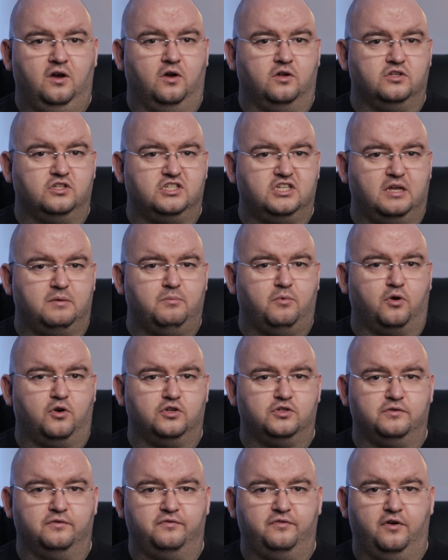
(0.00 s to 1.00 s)
On some
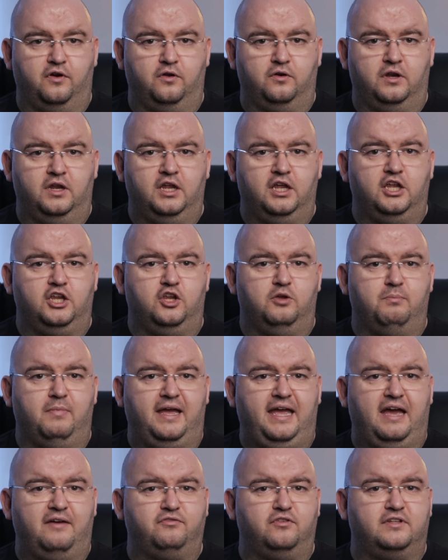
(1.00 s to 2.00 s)
models of phone, you
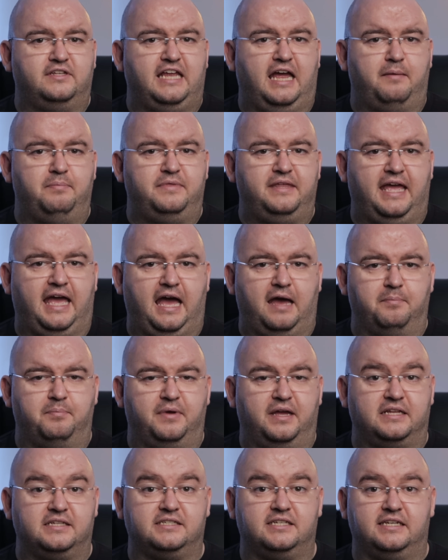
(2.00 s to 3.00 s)
may have to tap the app
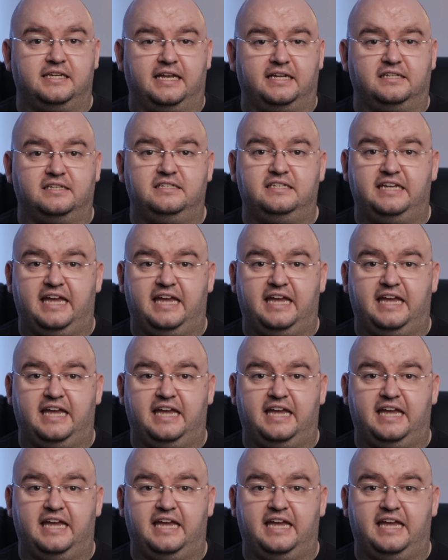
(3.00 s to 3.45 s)
and select